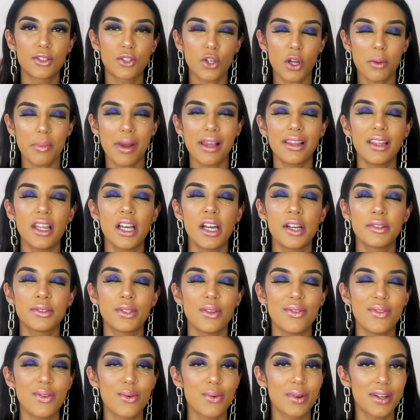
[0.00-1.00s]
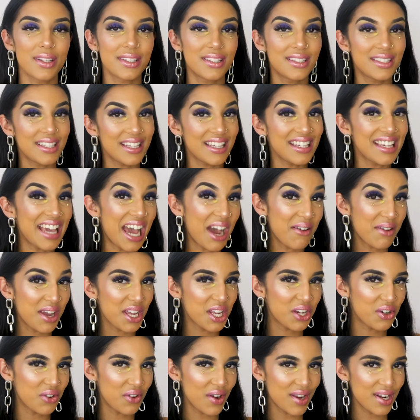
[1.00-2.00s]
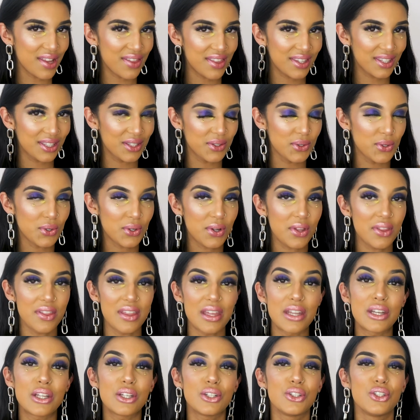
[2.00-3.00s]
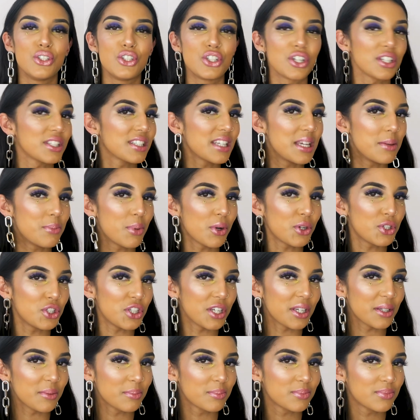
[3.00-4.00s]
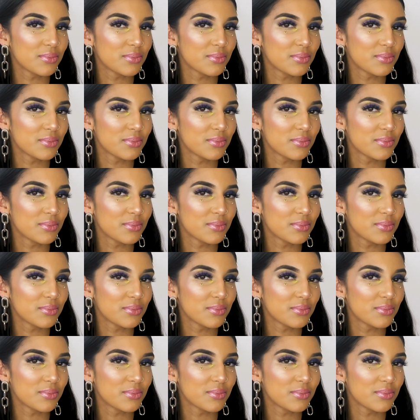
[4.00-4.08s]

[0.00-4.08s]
So my loves, if you wanna see how I created this look, then just keep watching.